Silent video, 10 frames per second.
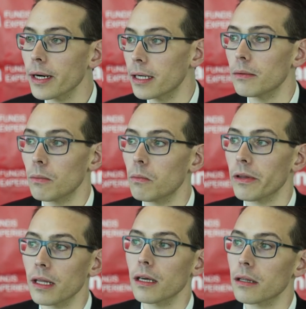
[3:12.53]
And we
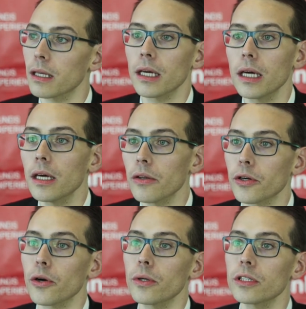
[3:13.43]
think the
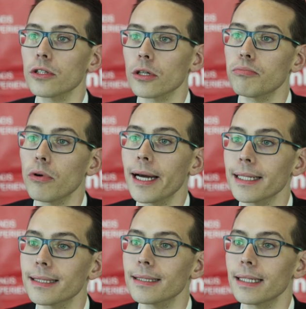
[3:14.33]
current stock
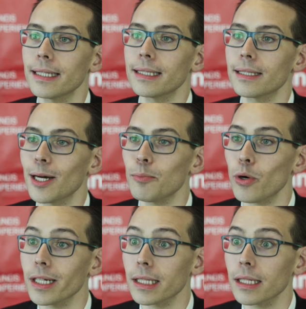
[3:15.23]
price is
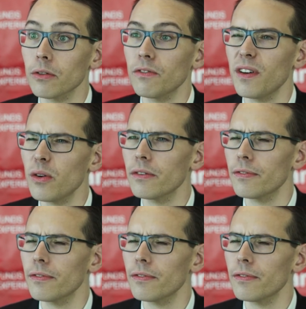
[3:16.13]
pricing in a very,